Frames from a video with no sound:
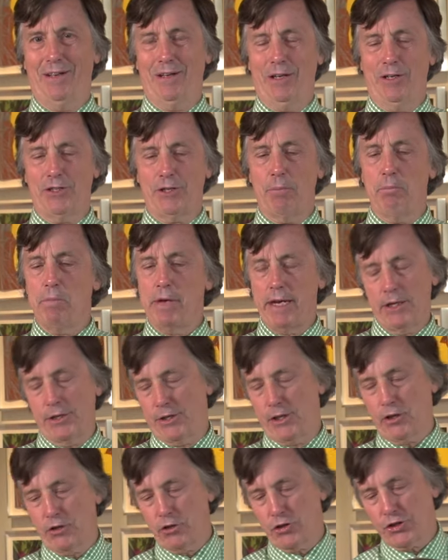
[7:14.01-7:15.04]
It's
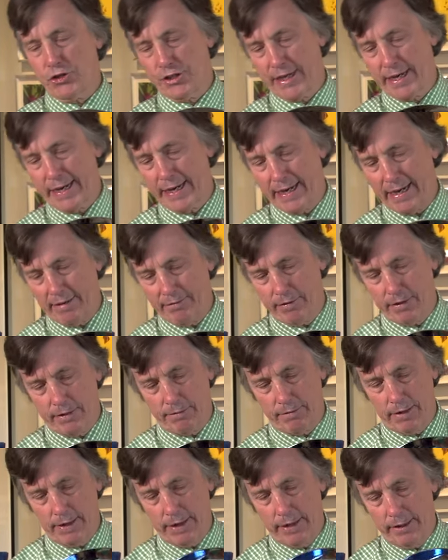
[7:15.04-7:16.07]
amazing just to have it,
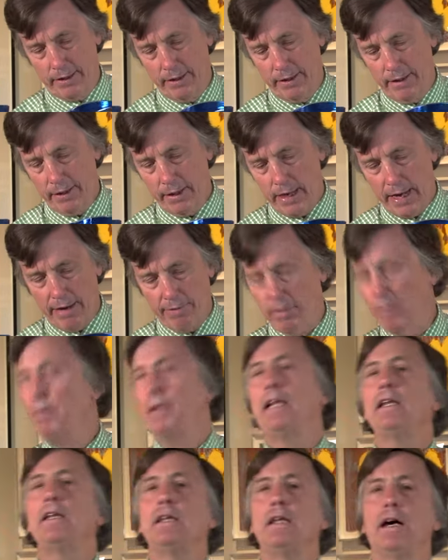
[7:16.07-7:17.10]
right?
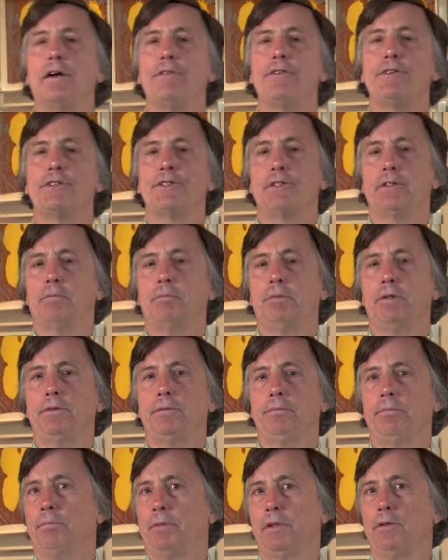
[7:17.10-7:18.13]
Everybody loves the
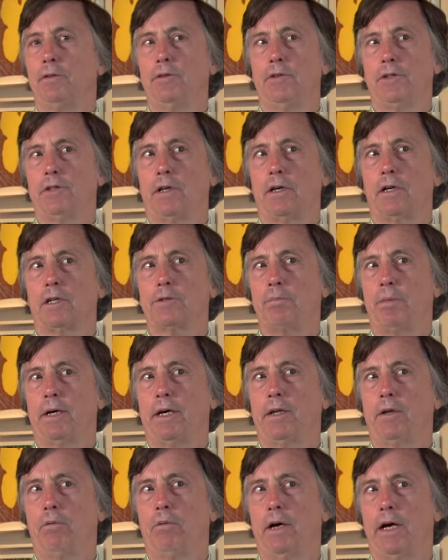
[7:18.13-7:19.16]
balloon, dogs, by
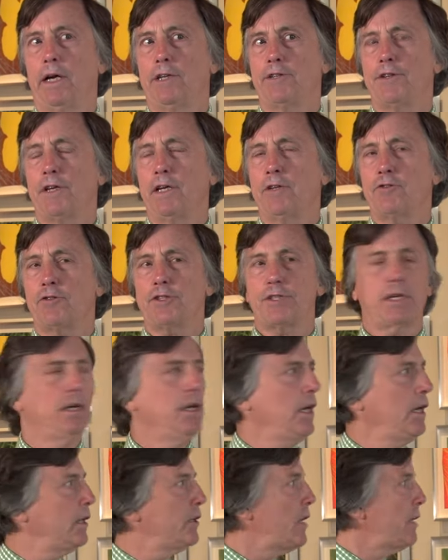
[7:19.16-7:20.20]
the way. It's interesting.
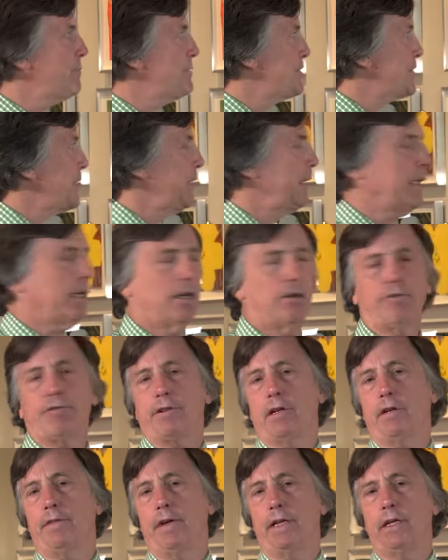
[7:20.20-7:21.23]
I'm standing in
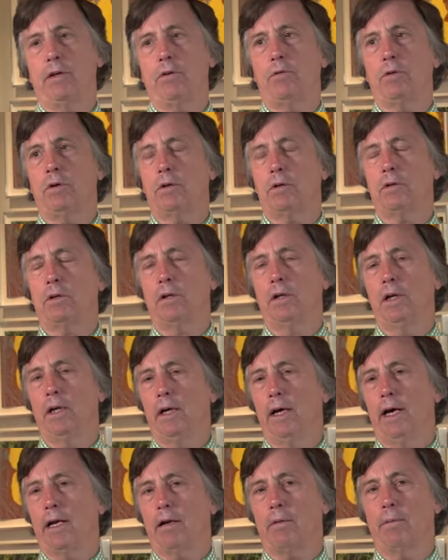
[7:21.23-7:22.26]
front of Andy Warhol,
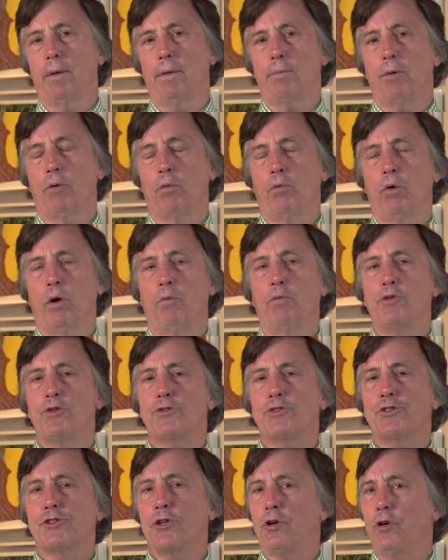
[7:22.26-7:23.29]
and I remember what
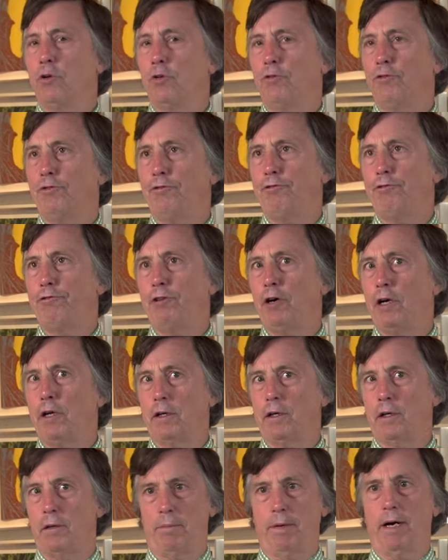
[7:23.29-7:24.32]
was so
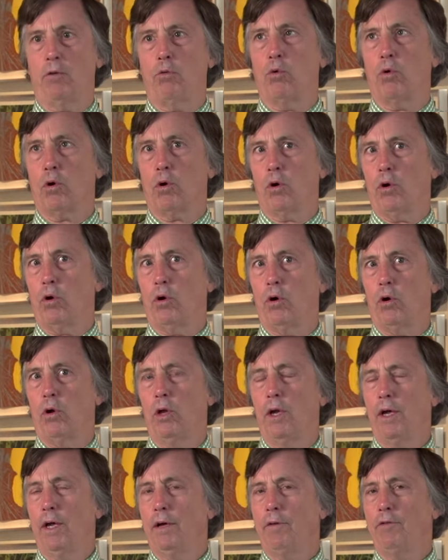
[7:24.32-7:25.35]
fun about Warhol
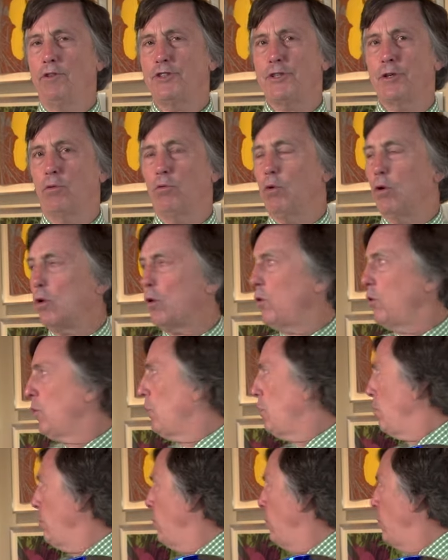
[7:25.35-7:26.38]
was that
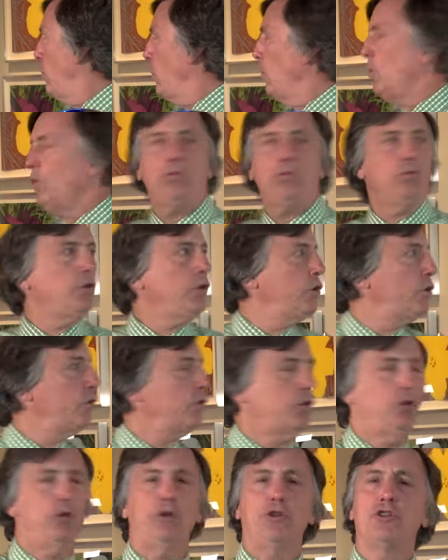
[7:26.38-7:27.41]
Warhol, you know,
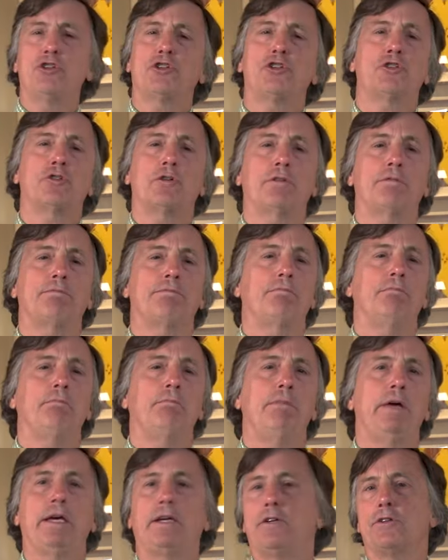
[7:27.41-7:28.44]
could just sort of
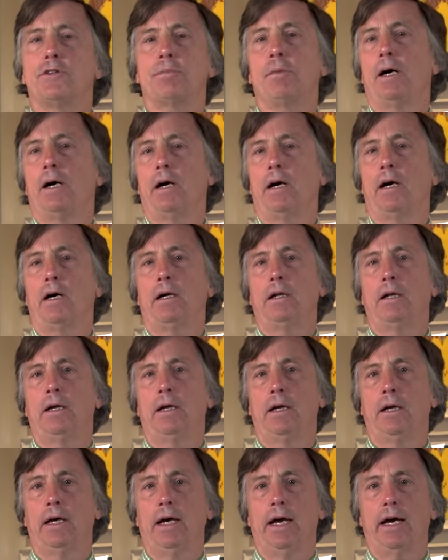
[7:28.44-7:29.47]
make you smile.
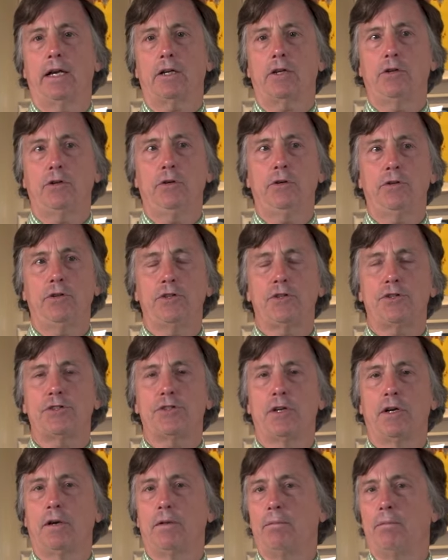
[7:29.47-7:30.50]
And
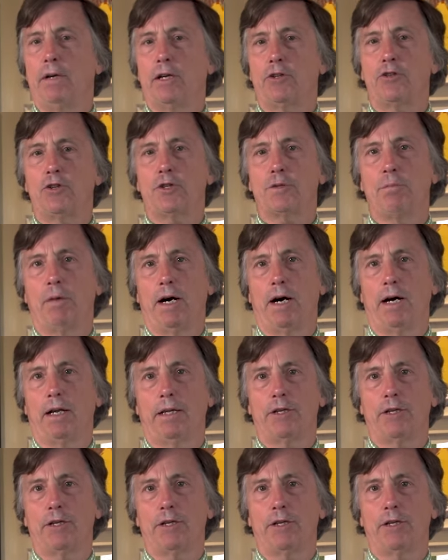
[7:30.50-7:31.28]
Koons makes you smile.